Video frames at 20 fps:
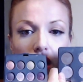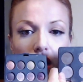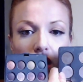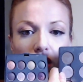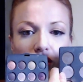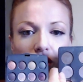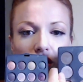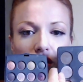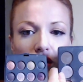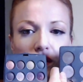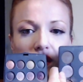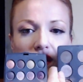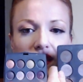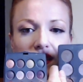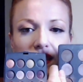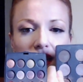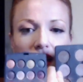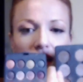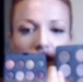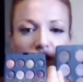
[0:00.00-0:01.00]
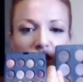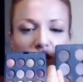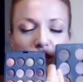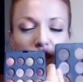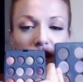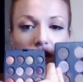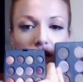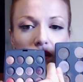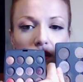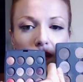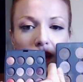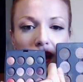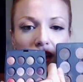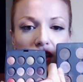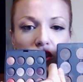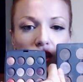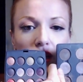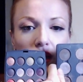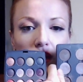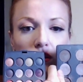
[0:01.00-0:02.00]
So you can see how much bigger the MAC
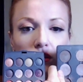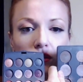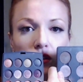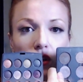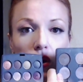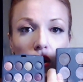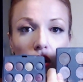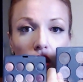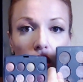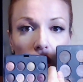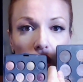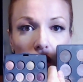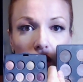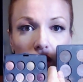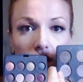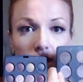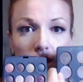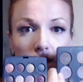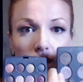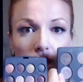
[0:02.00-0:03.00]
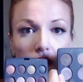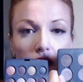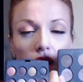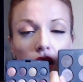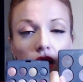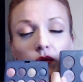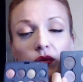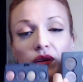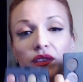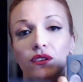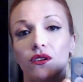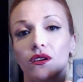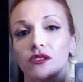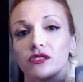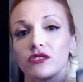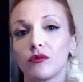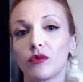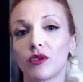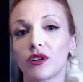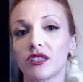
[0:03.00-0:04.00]
shadows are. But they're
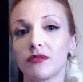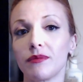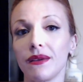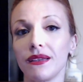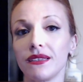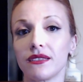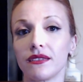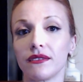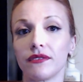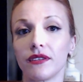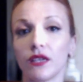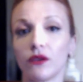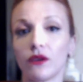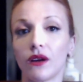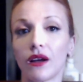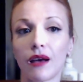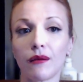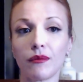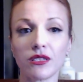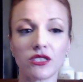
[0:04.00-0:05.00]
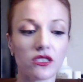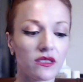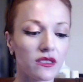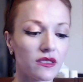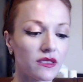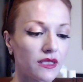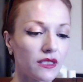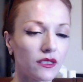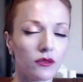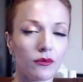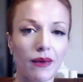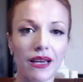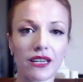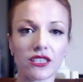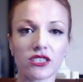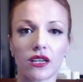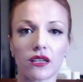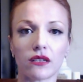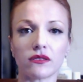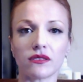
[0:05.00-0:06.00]
also more expensive. You know, how much is a single MAC
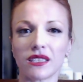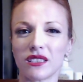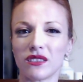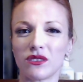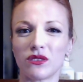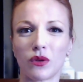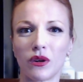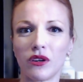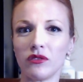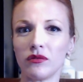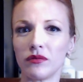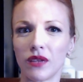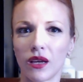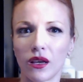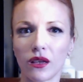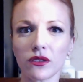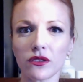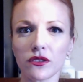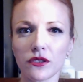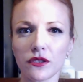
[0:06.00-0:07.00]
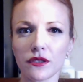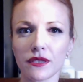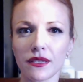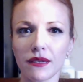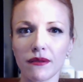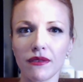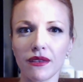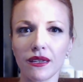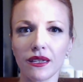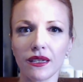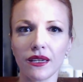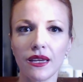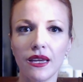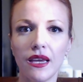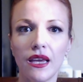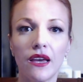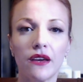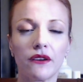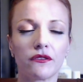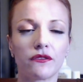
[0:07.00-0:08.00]
shadow? It's like $12 or something?
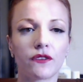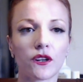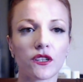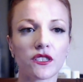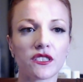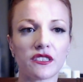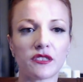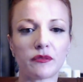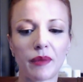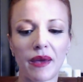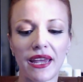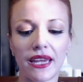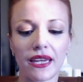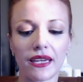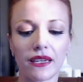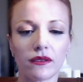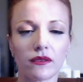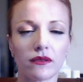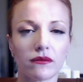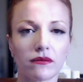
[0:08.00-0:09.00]
Versus paying,